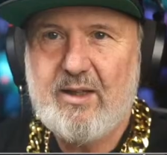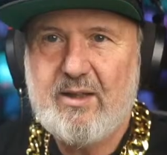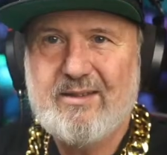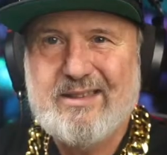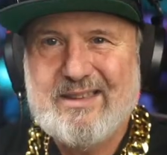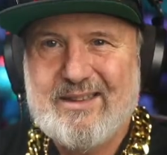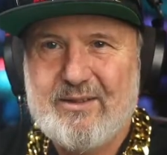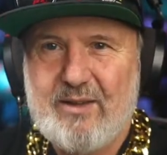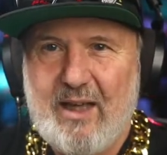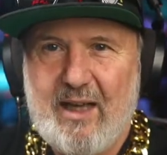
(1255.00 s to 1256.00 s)
in
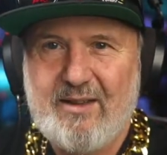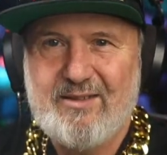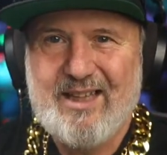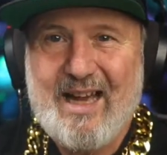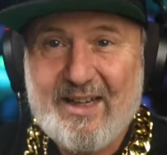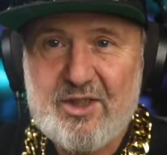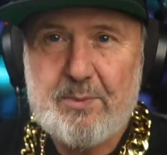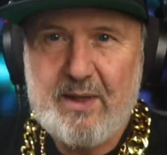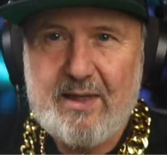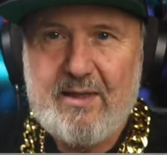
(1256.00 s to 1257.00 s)
data
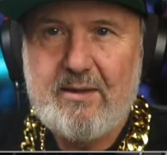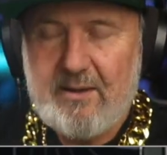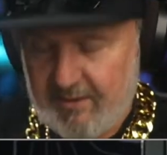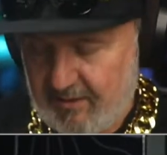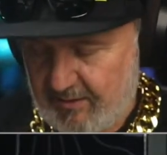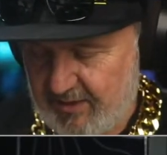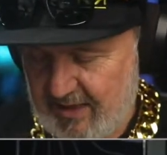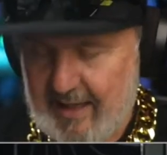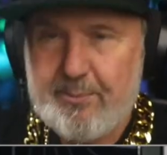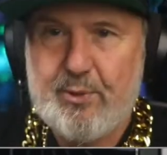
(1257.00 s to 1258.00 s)
speed
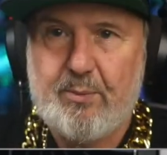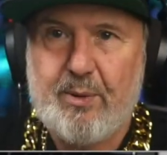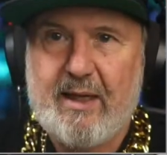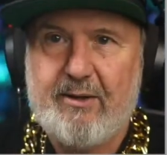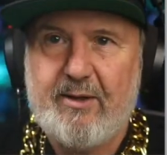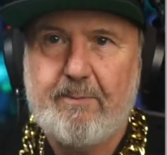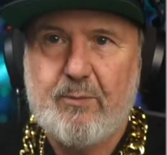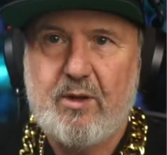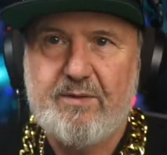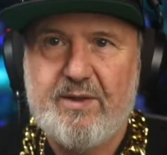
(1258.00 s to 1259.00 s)
the output power
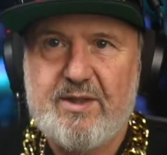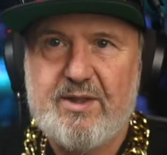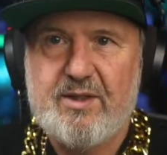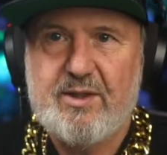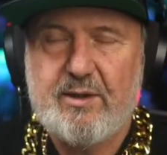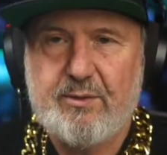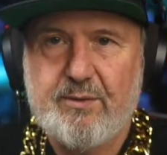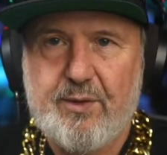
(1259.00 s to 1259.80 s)
of this solar